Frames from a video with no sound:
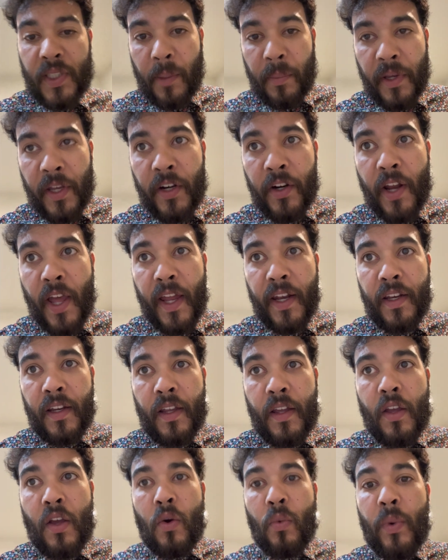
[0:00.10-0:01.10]
up, Internet?
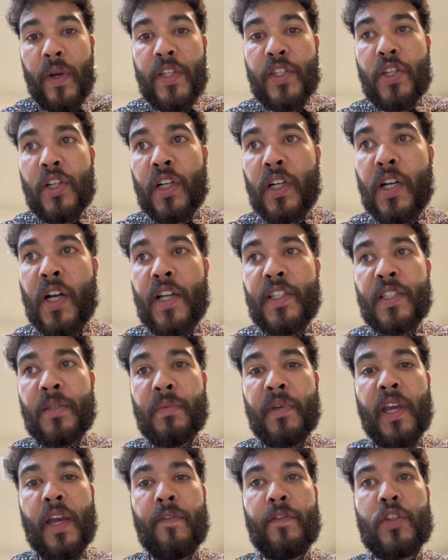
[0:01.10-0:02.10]
We took
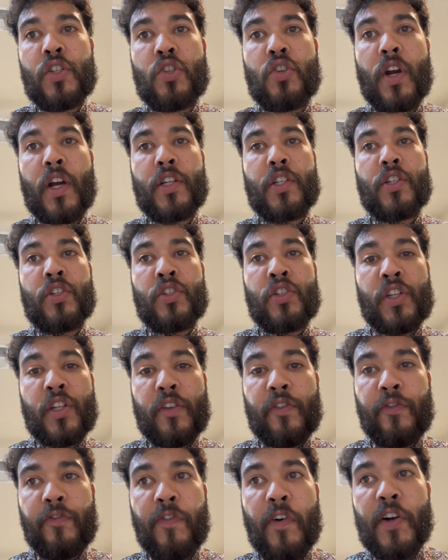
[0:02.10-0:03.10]
custom canvas structures to
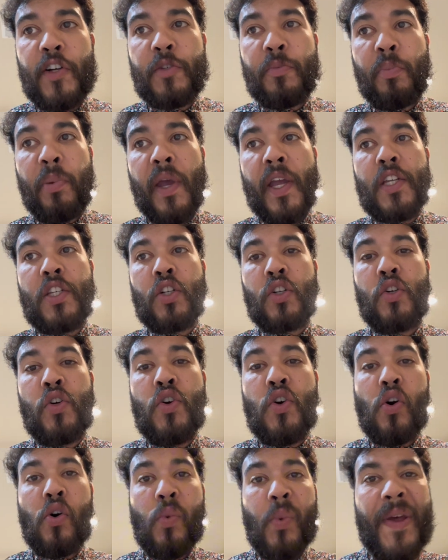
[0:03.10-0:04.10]
the first page of
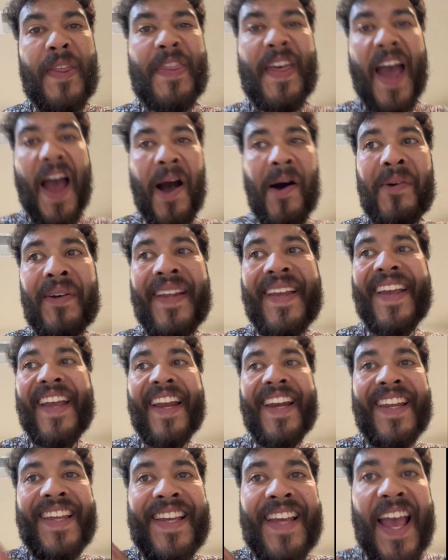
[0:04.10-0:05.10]
Google without
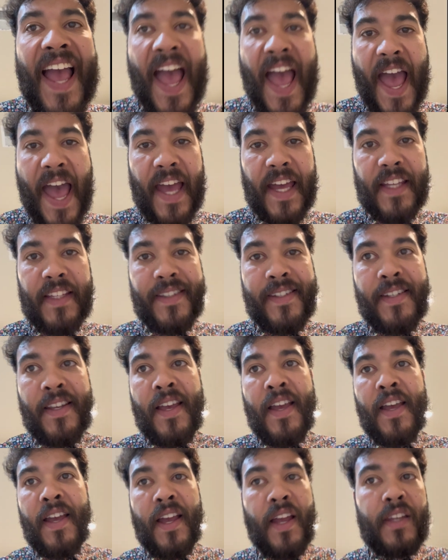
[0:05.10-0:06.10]
any ads.
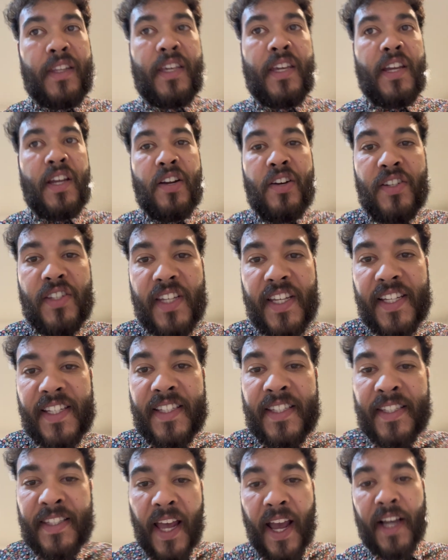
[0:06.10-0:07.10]
And here's
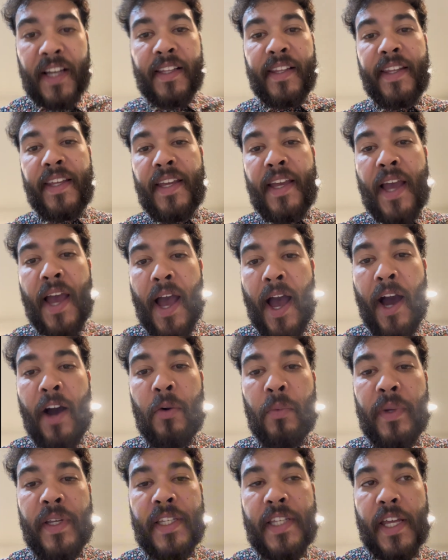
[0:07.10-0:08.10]
exactly
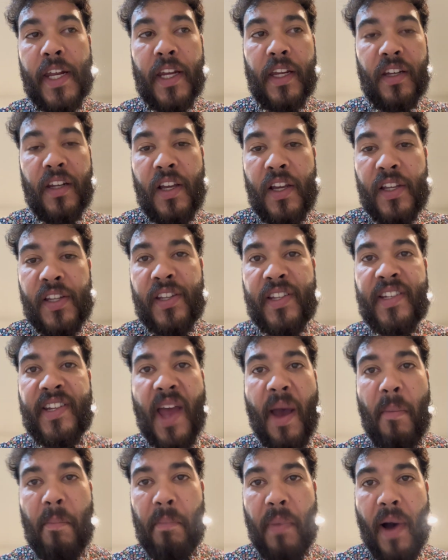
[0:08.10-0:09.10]
how we did it,
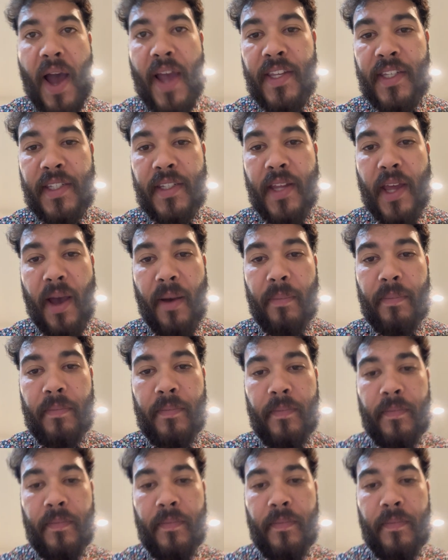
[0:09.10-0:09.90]
step by step.